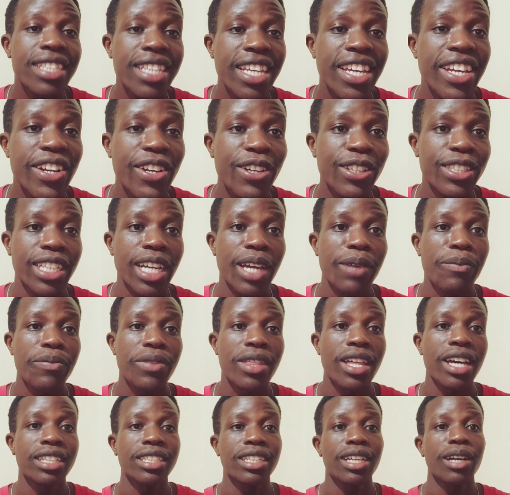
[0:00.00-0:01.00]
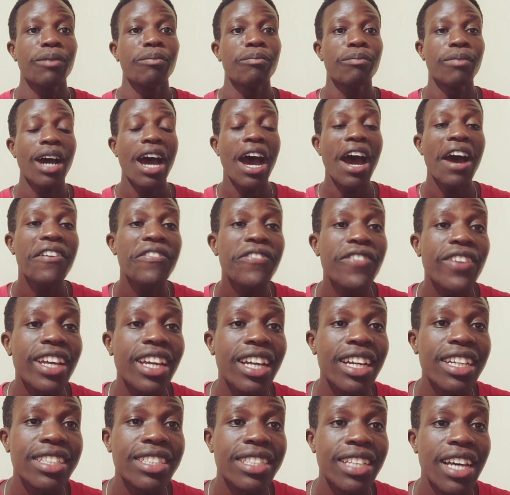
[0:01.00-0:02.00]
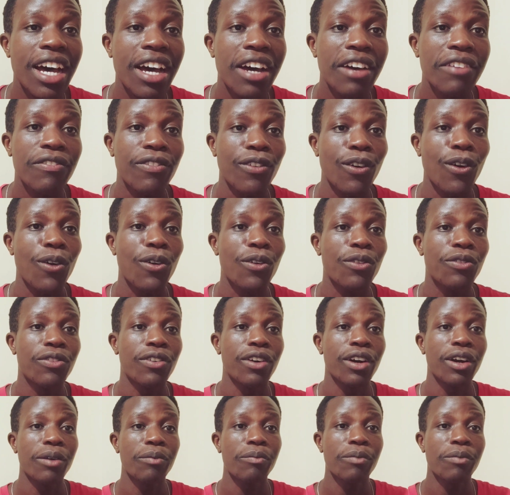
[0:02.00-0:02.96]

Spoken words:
stereotype that Africans have of